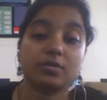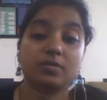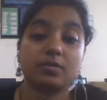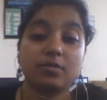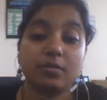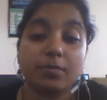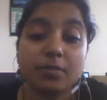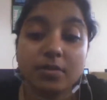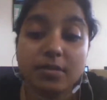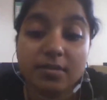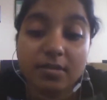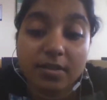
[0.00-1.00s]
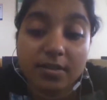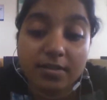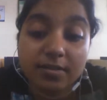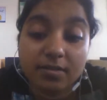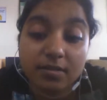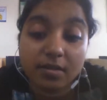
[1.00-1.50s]
Cooper's test
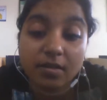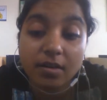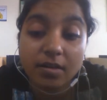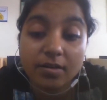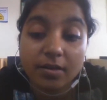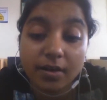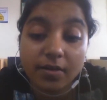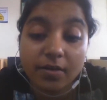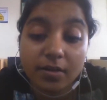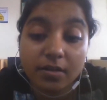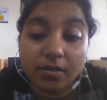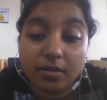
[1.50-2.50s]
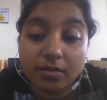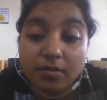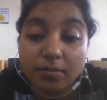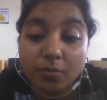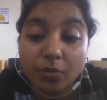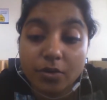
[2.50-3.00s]
are retinal
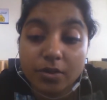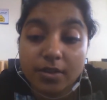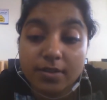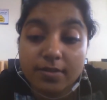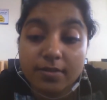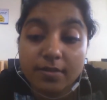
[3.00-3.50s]
correspondence